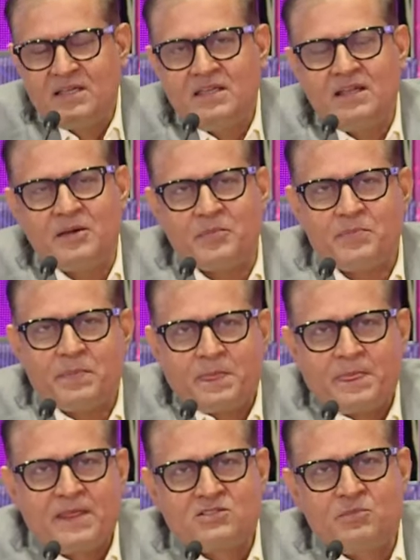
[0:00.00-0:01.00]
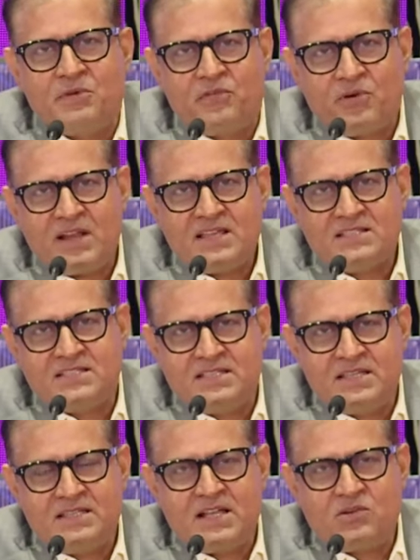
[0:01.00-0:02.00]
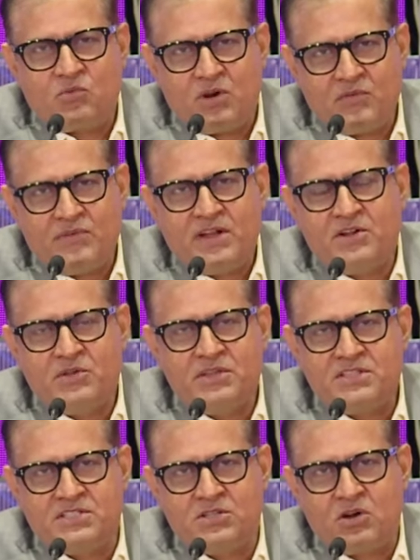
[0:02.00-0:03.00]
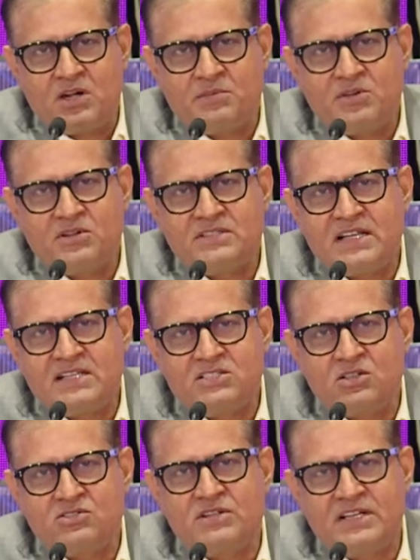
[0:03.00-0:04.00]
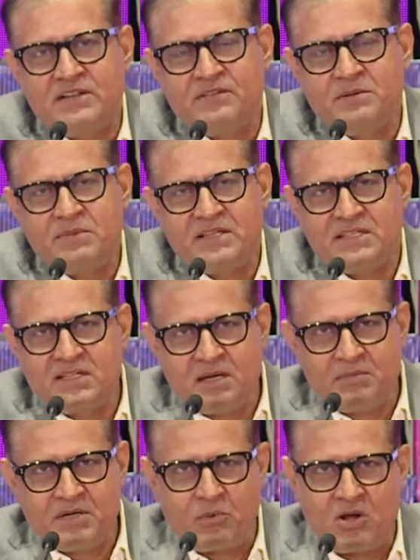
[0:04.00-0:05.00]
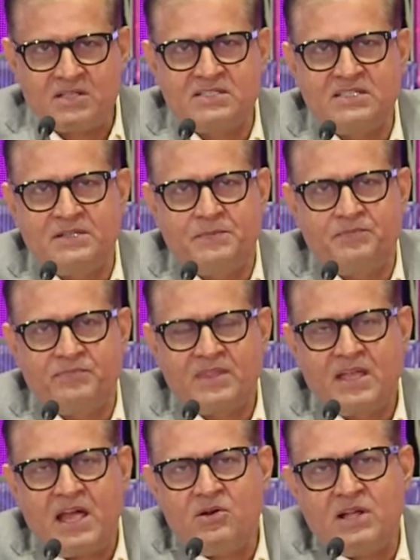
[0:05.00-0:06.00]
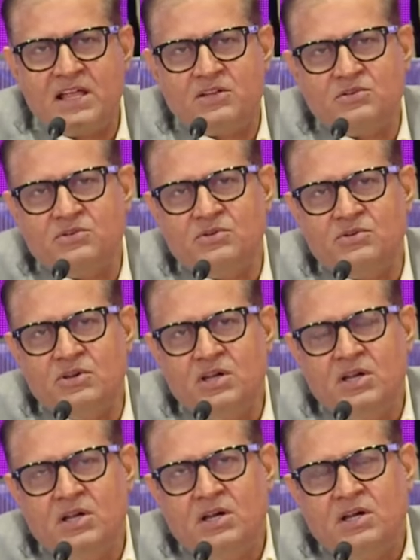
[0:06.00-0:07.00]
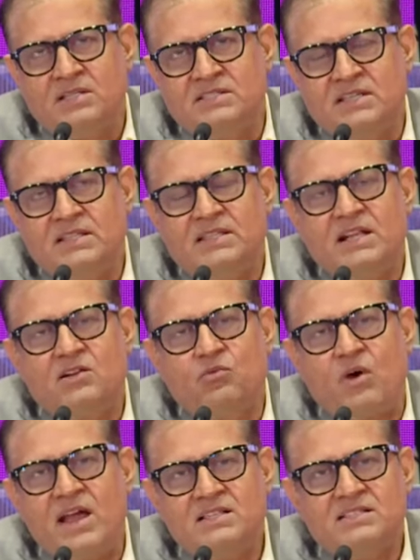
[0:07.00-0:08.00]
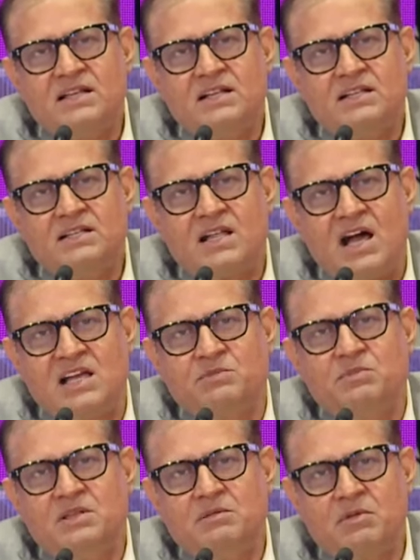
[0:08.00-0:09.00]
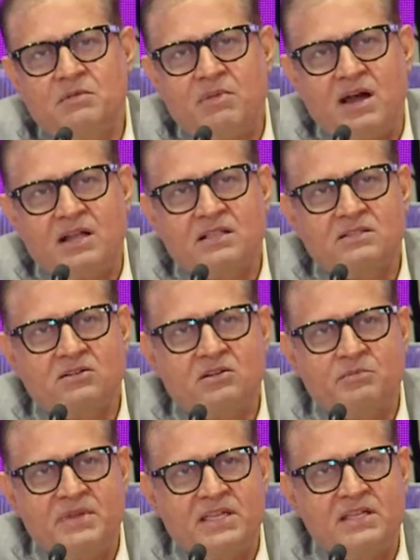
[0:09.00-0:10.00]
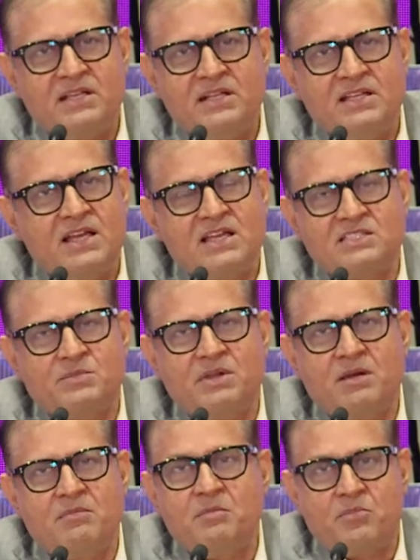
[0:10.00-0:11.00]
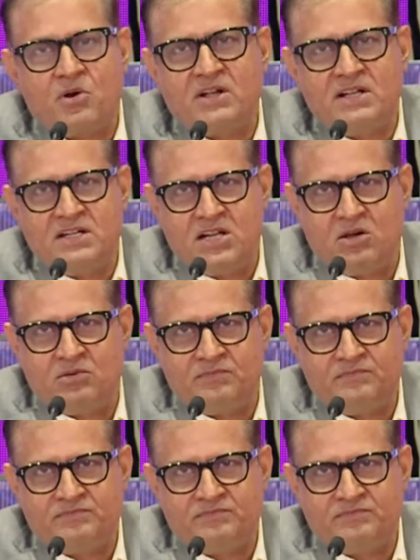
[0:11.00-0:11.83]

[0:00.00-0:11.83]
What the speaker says: Yeah. So before I say that what we are doing in CDOT, because that is also driven by the government policy, I would like to say that why is that Atmanirbhar Bharat or Make in India has become important now?